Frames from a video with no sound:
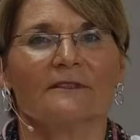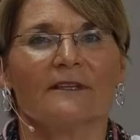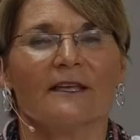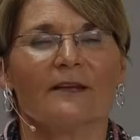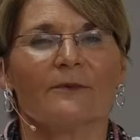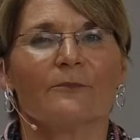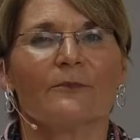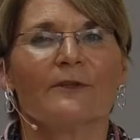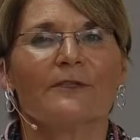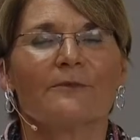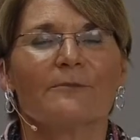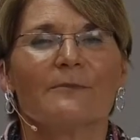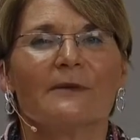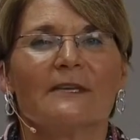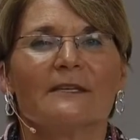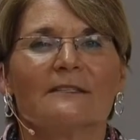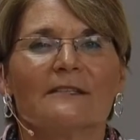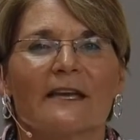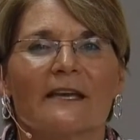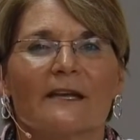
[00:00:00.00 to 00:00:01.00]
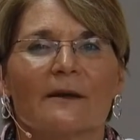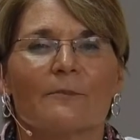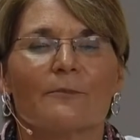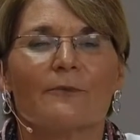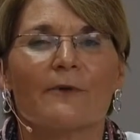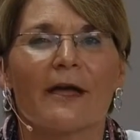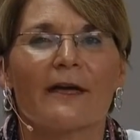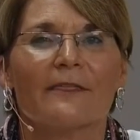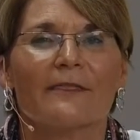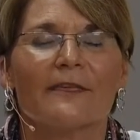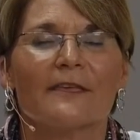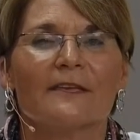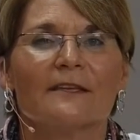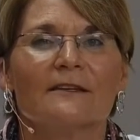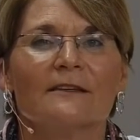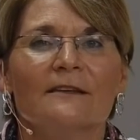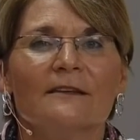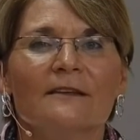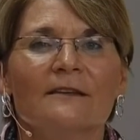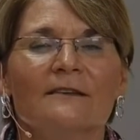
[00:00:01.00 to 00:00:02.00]
and with me, take a breath
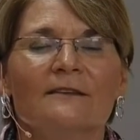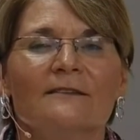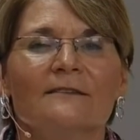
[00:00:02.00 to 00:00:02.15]
in